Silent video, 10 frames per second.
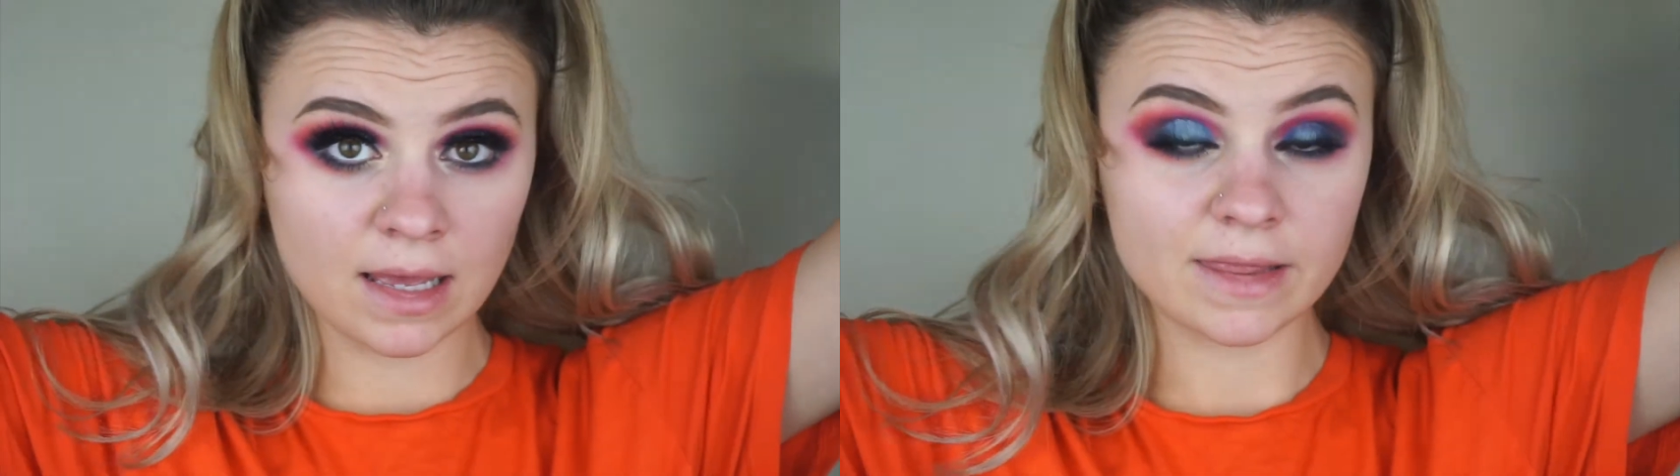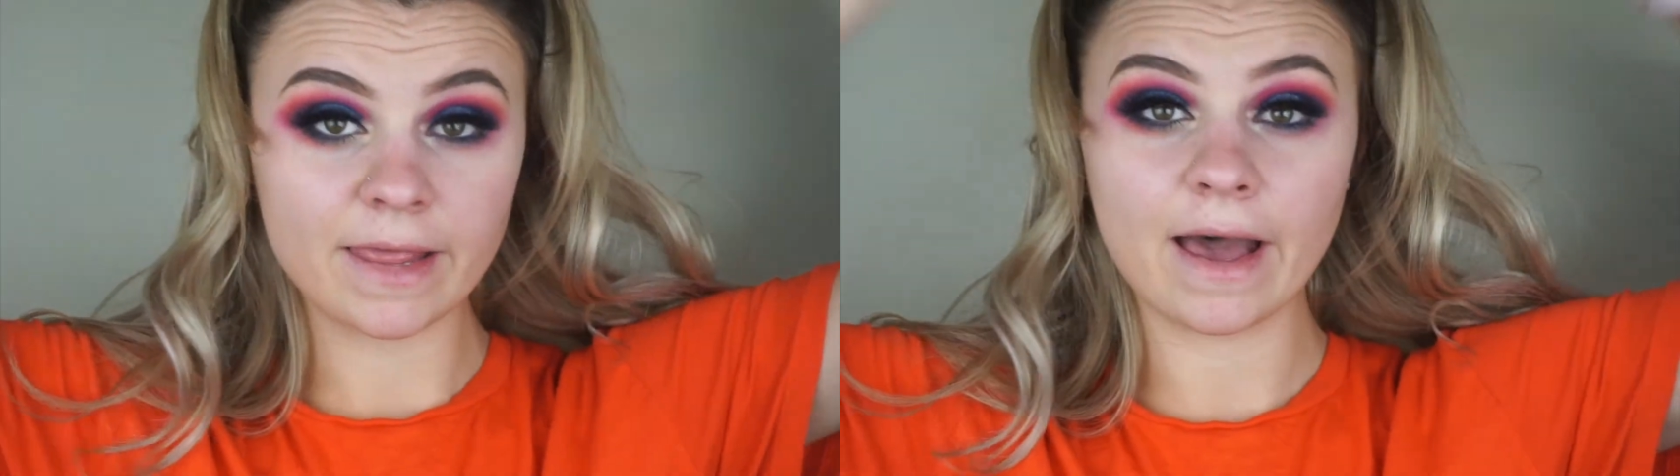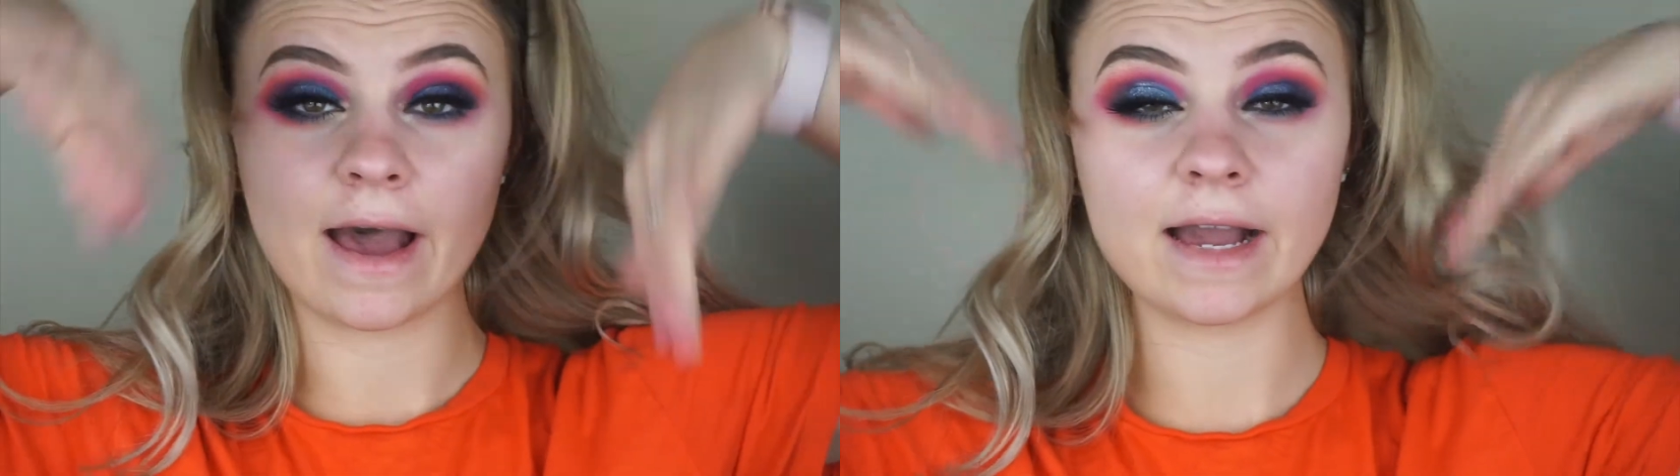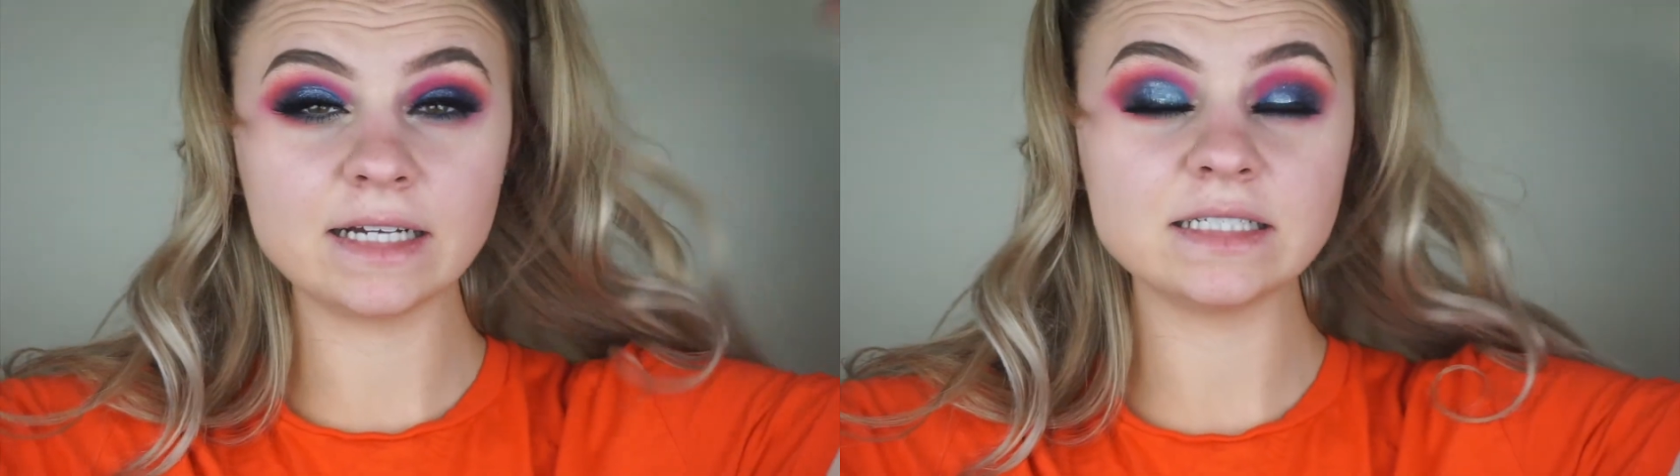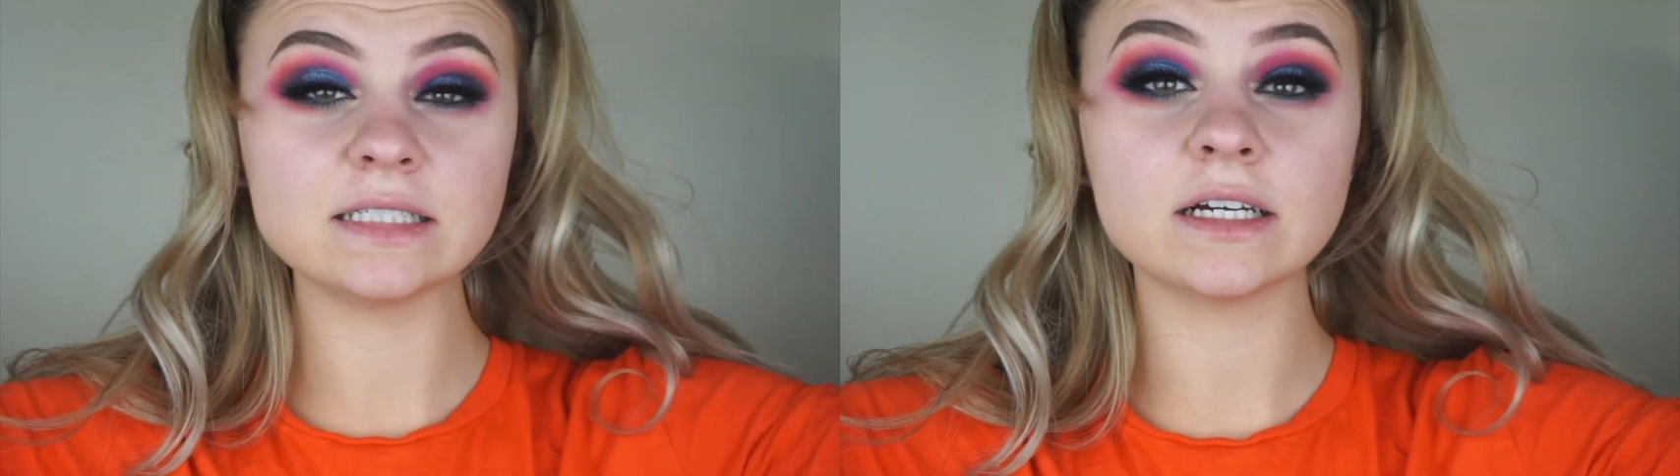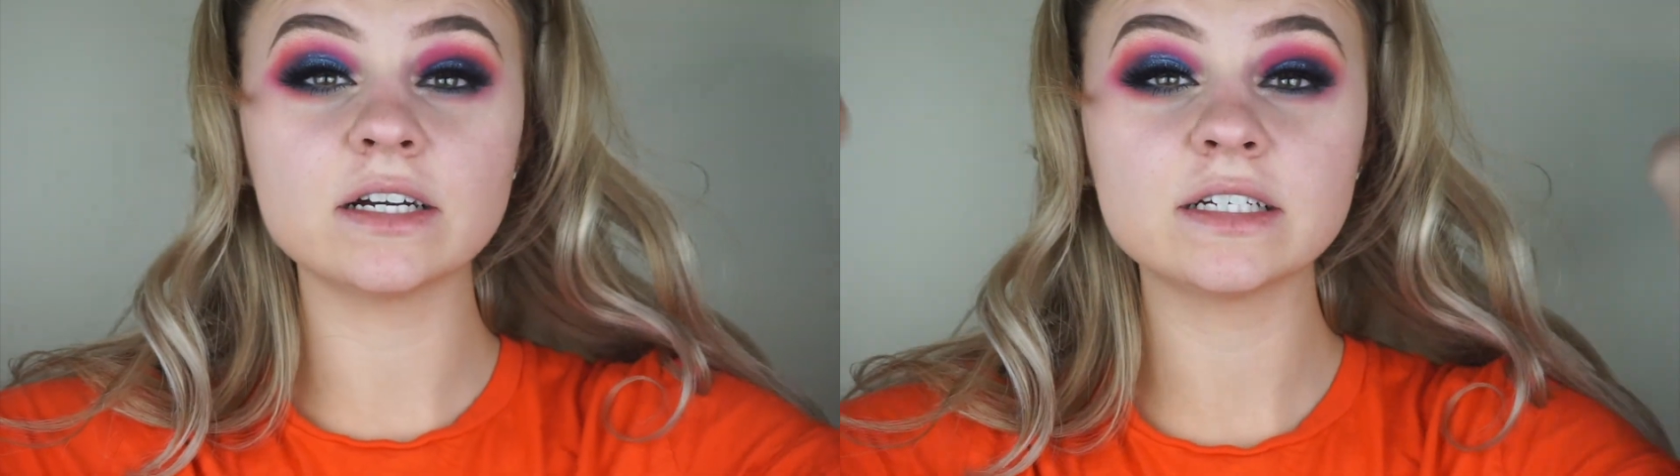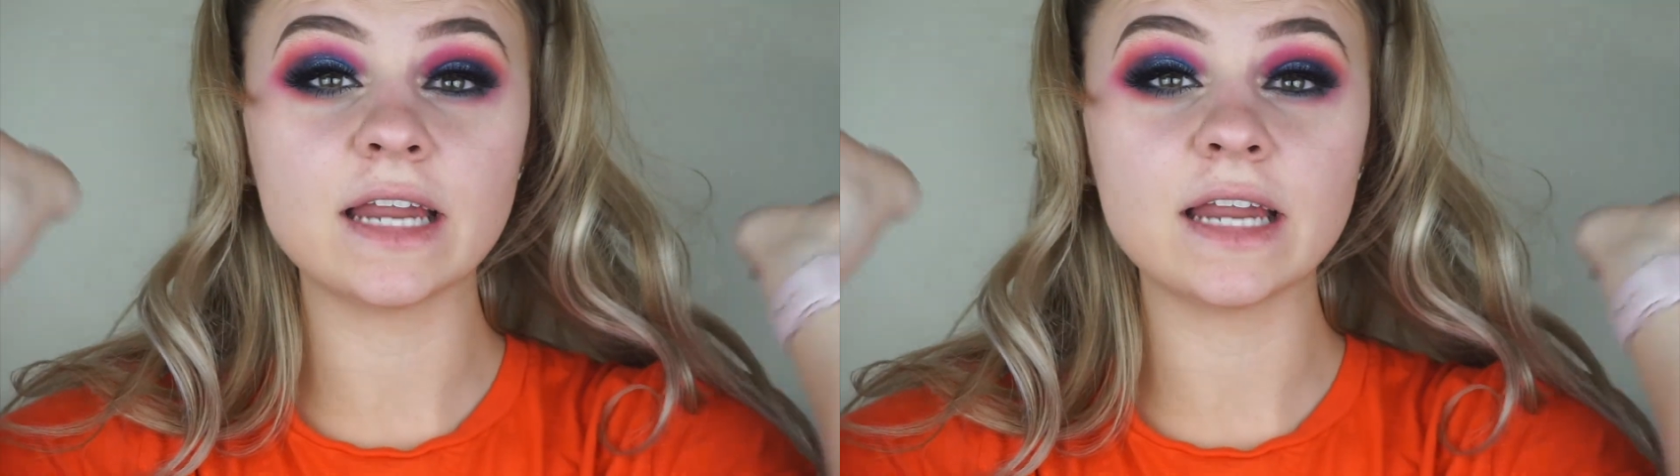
the eyes are